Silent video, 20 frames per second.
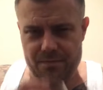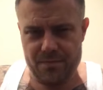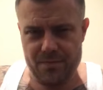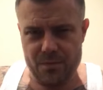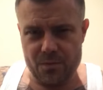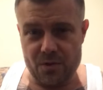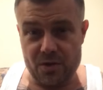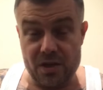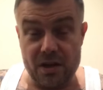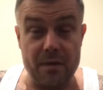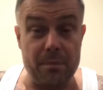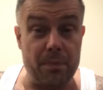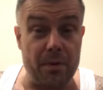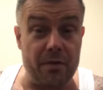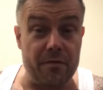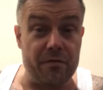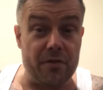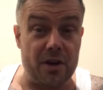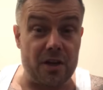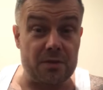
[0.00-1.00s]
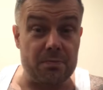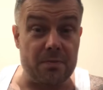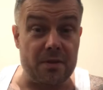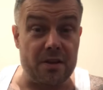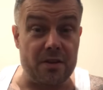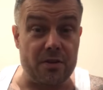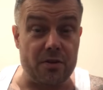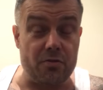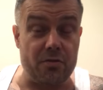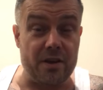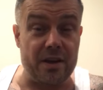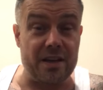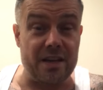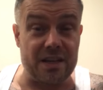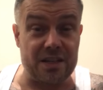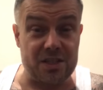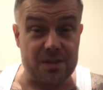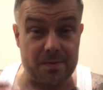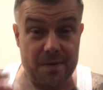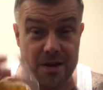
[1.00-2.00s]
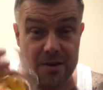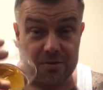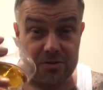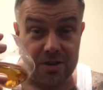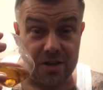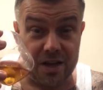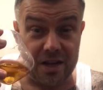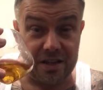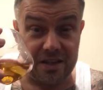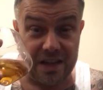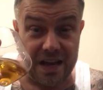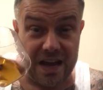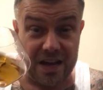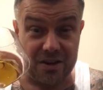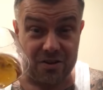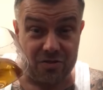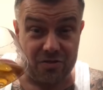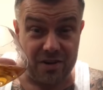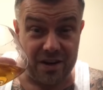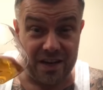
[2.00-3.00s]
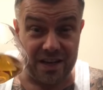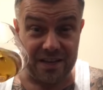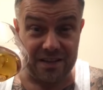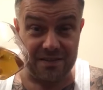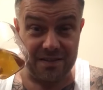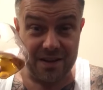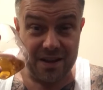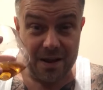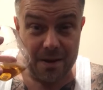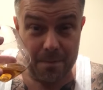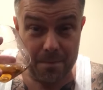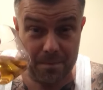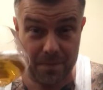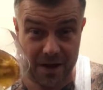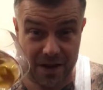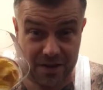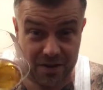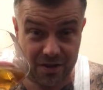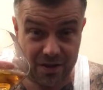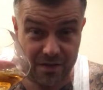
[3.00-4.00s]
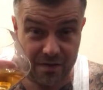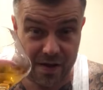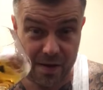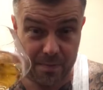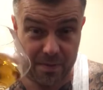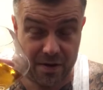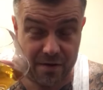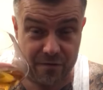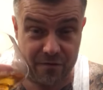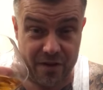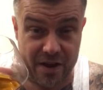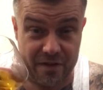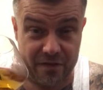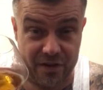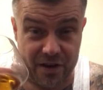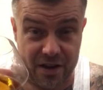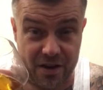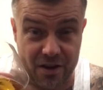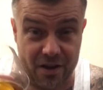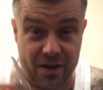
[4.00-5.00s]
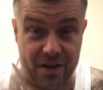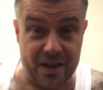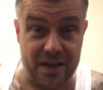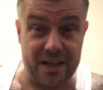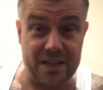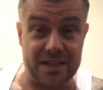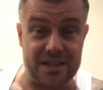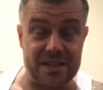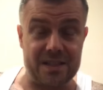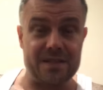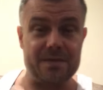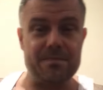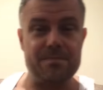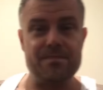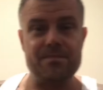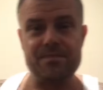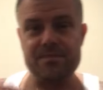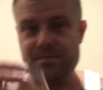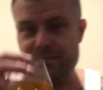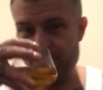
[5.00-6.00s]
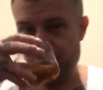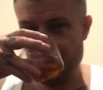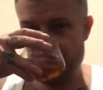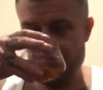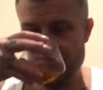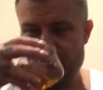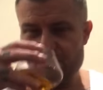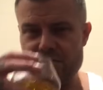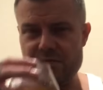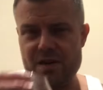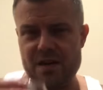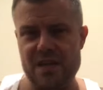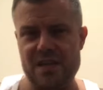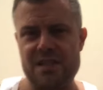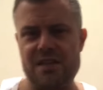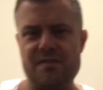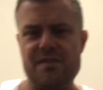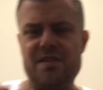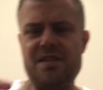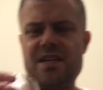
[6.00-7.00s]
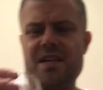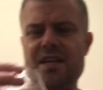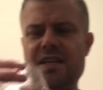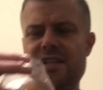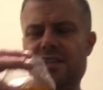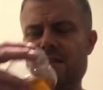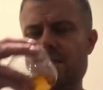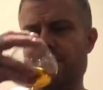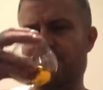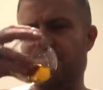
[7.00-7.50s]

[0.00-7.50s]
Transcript: We used to have bonfires, middle of the green. That smells like that green. Back on November the 5th in the 90s. Right, let's have a taste.